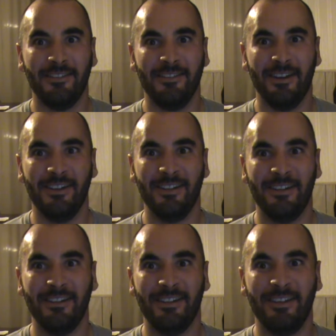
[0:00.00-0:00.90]
Donna,
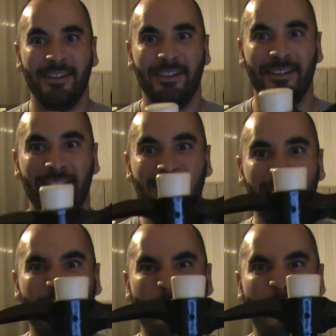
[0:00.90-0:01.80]
Donna,
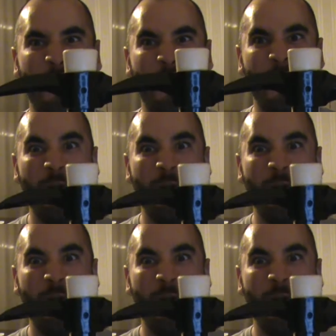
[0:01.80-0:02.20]
Donna. Oh.